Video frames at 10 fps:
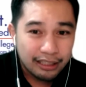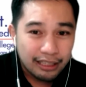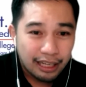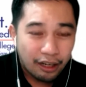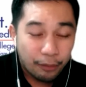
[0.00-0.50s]

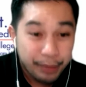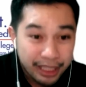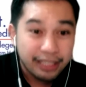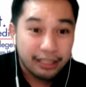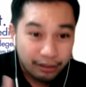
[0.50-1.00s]
uh, or
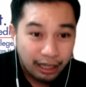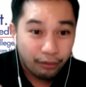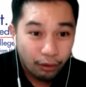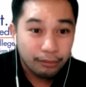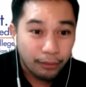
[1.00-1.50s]
be their a
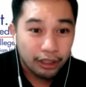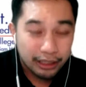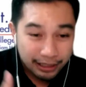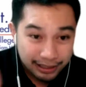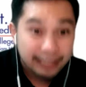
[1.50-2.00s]
role
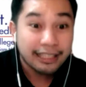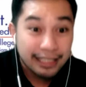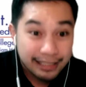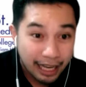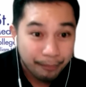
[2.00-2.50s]
model, set an
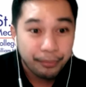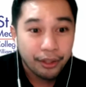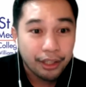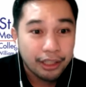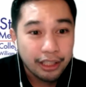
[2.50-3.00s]

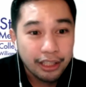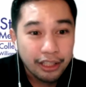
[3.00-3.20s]
example